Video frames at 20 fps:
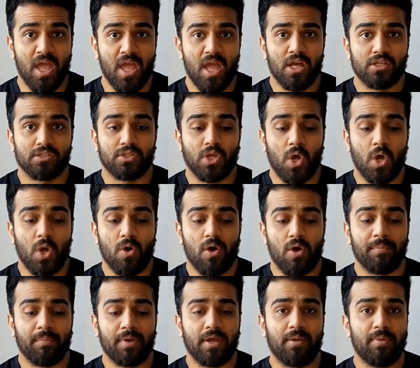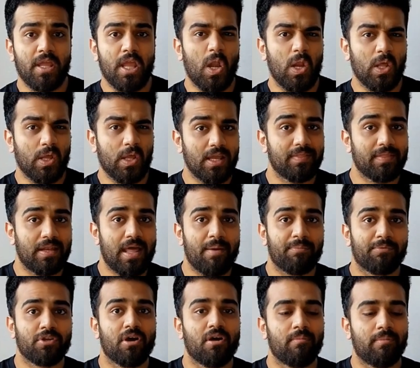So I'm going to be looking at the
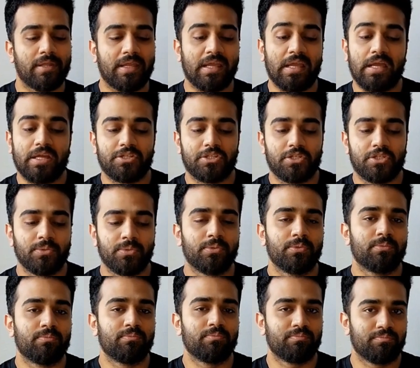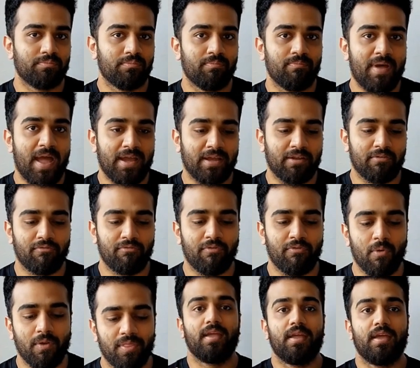laptop, looking at you back and
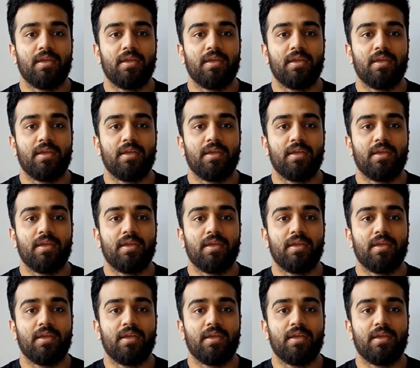forth.